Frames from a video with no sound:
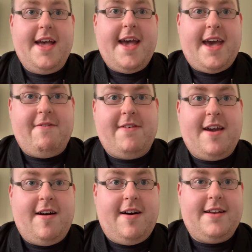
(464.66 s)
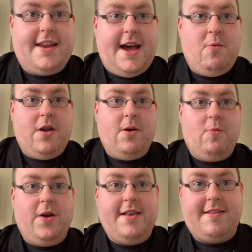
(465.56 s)
heavy heart that
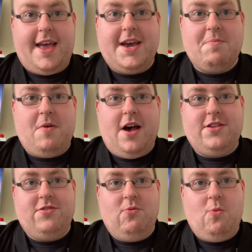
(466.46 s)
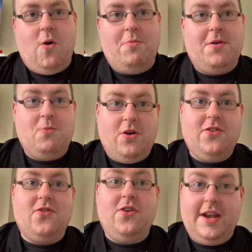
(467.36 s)
we say goodbye to the warm and
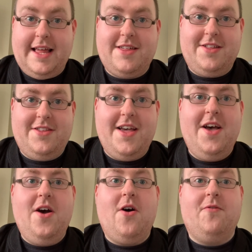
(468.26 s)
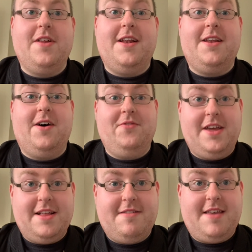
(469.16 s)
wonderful legend of the
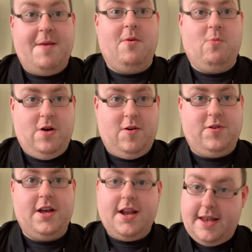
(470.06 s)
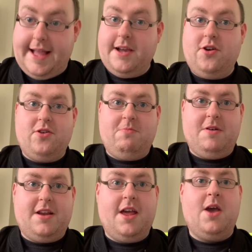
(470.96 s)
entertainment world, Len
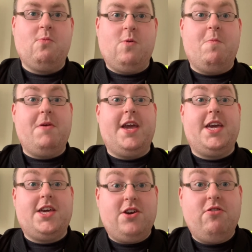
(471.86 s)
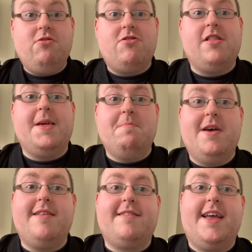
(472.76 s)
Goodman. Will be hugely
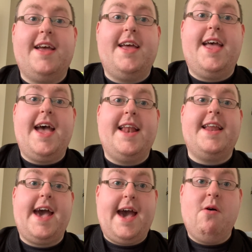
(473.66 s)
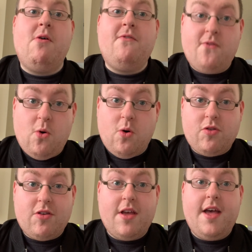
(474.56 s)
missed, and our
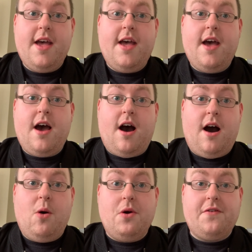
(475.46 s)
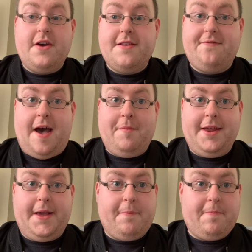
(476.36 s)
thoughts are with his
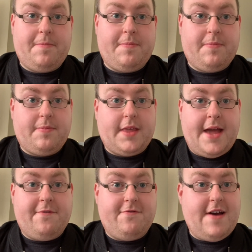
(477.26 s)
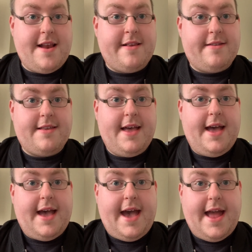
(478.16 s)
family and friends
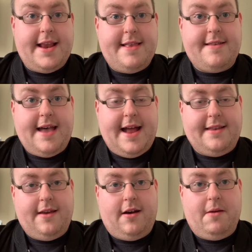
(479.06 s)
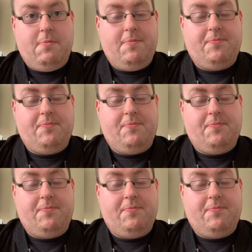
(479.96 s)
at this sad time,